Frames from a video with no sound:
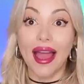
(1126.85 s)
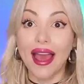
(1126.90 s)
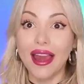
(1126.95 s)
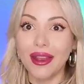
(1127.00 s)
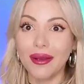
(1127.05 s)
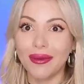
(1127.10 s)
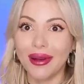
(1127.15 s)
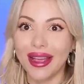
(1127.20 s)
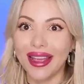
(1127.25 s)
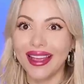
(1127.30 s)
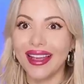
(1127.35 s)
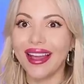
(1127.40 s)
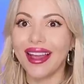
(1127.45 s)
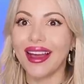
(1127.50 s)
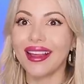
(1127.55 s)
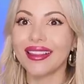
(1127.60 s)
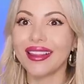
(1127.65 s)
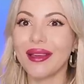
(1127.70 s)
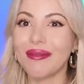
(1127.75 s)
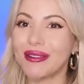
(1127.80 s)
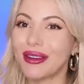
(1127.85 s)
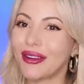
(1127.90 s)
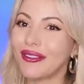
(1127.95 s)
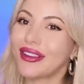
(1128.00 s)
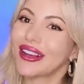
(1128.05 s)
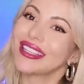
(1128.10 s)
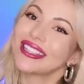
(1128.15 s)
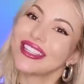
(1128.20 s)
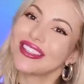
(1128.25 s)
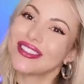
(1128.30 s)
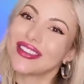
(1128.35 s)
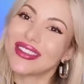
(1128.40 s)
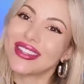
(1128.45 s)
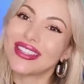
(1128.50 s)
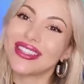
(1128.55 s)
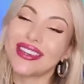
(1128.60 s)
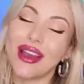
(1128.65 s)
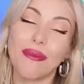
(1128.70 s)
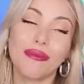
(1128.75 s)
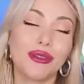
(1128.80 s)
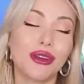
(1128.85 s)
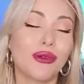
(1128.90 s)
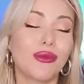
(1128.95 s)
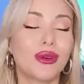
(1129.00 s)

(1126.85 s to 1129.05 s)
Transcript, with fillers: Anyway, let me know if you guys enjoyed this chapter.